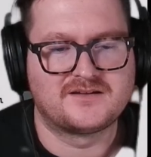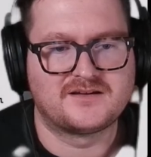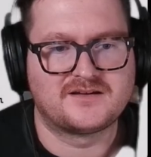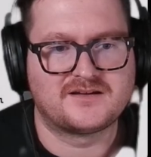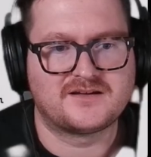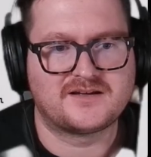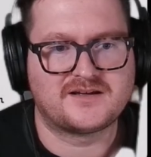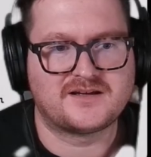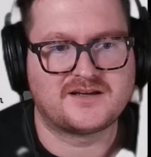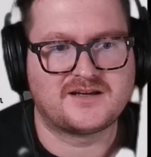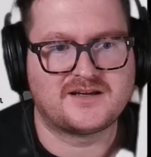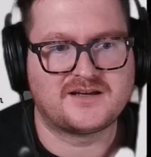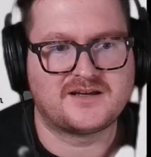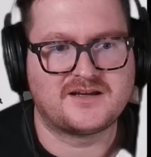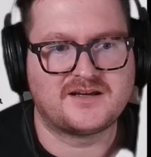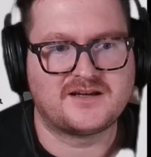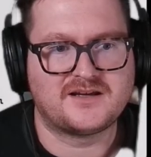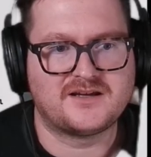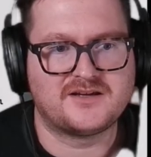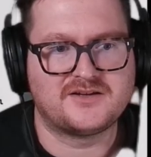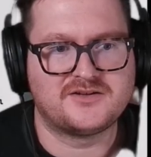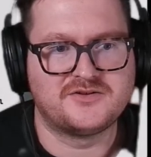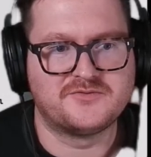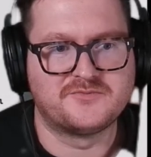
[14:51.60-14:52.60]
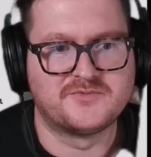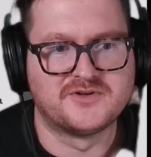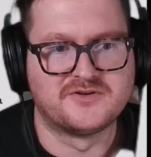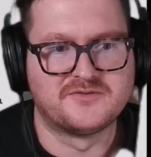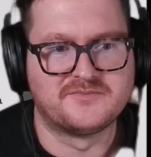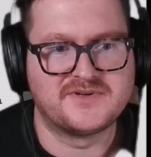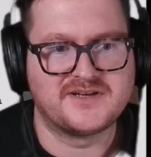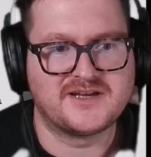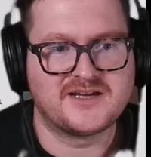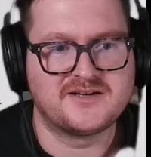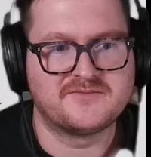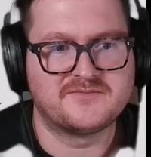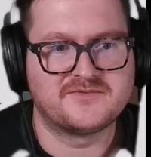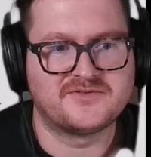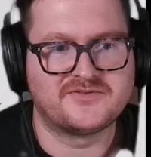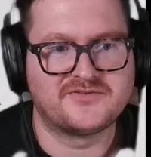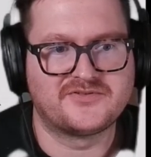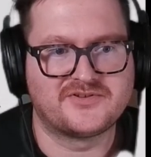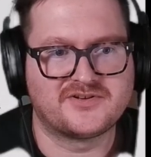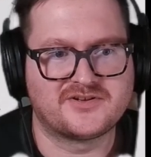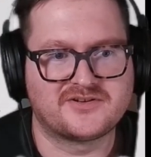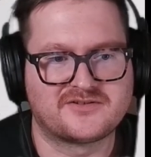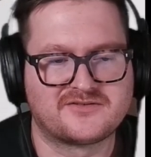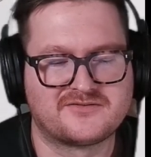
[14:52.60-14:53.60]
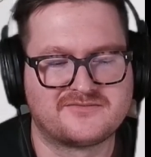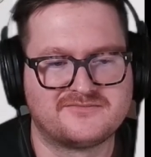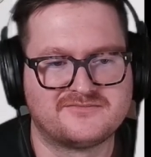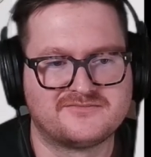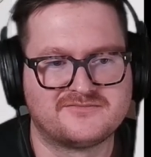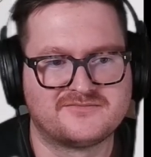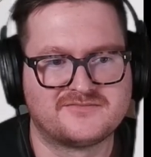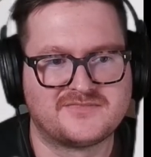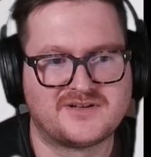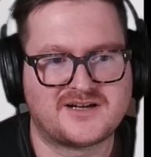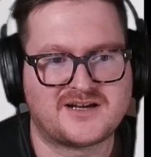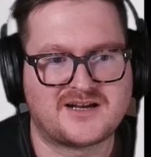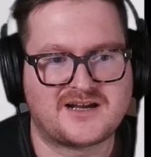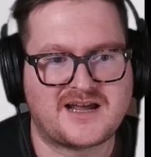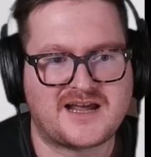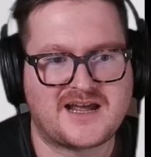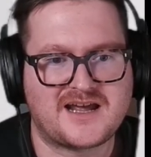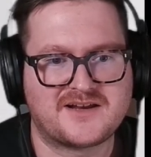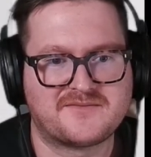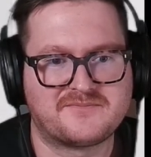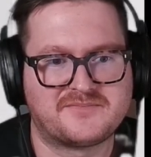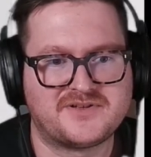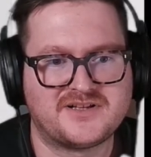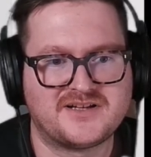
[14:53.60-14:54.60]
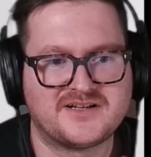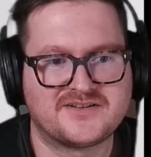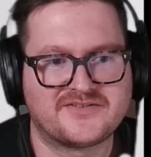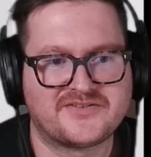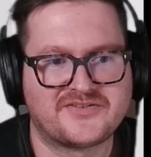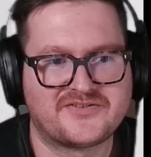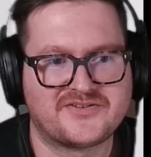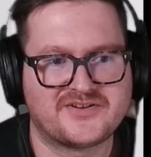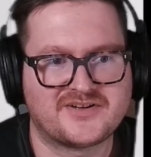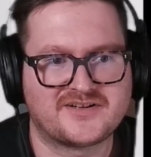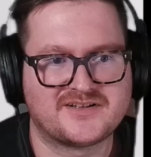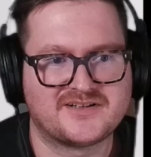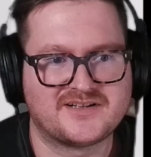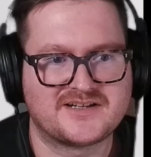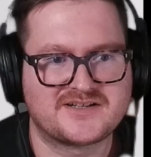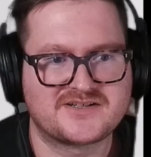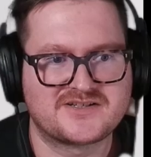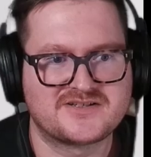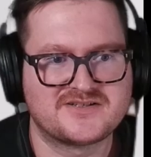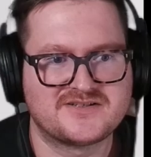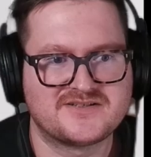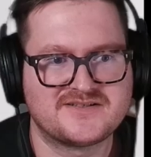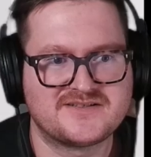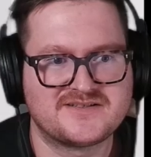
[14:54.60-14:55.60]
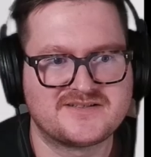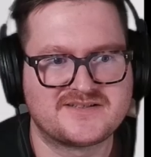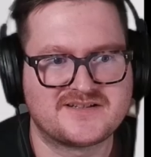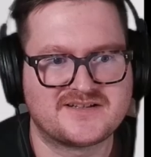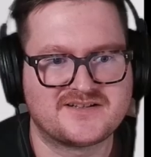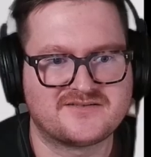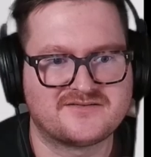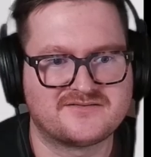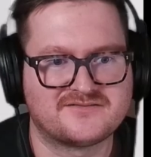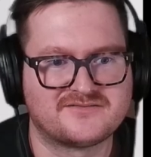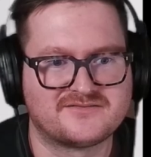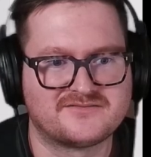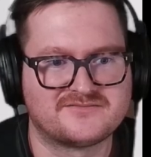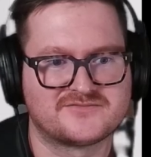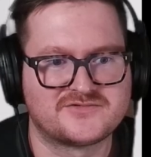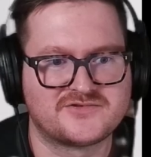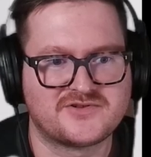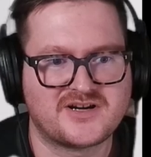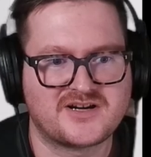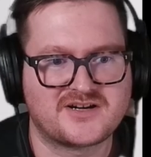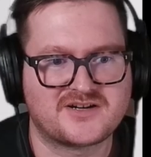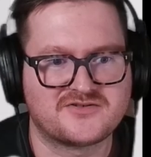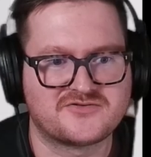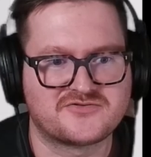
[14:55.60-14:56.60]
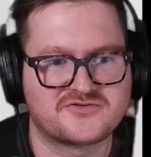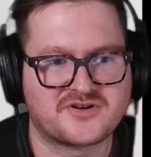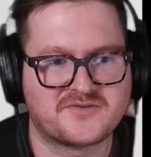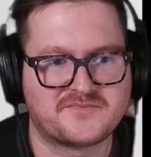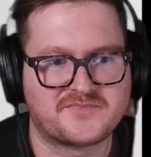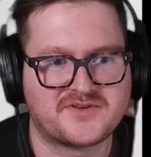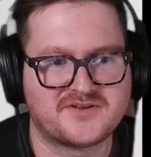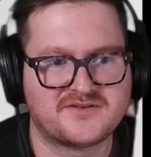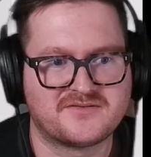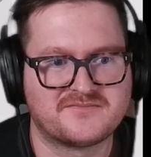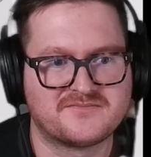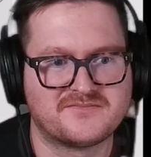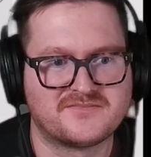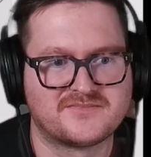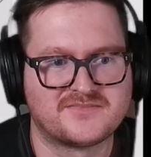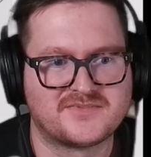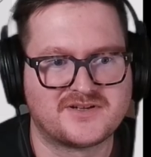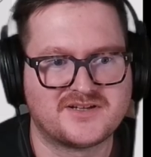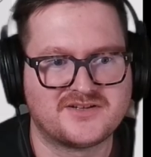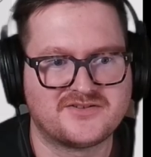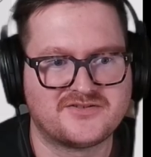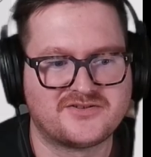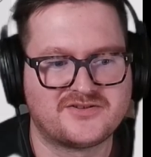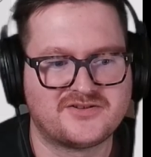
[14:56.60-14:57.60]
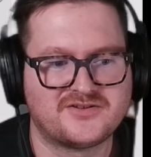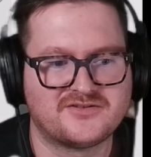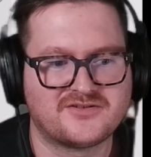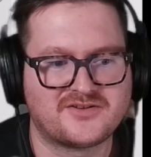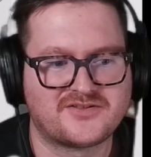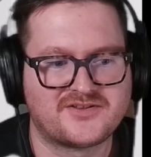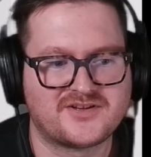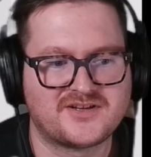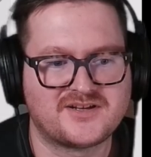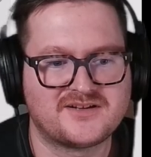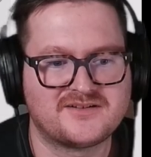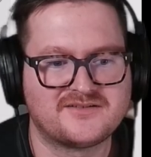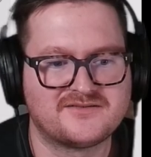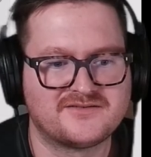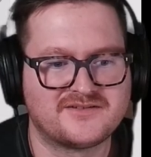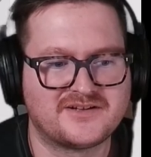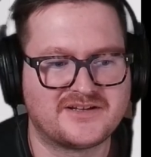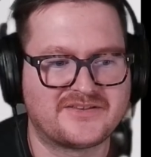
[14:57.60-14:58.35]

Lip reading: You will be able to add plants to collections and drag and drop them into your thing.